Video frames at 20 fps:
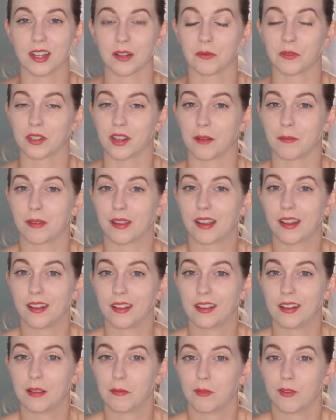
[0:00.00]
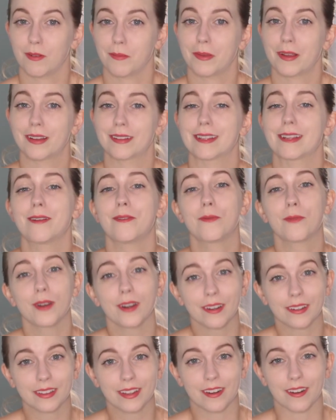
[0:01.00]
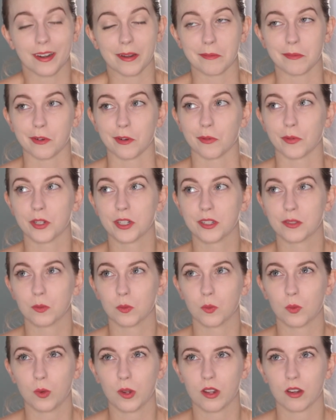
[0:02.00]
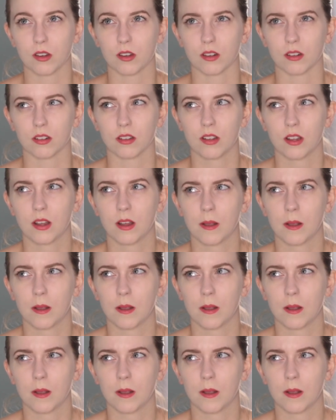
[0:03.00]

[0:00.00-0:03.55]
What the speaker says: I will not be getting any more because I don't work there anymore, which is weird.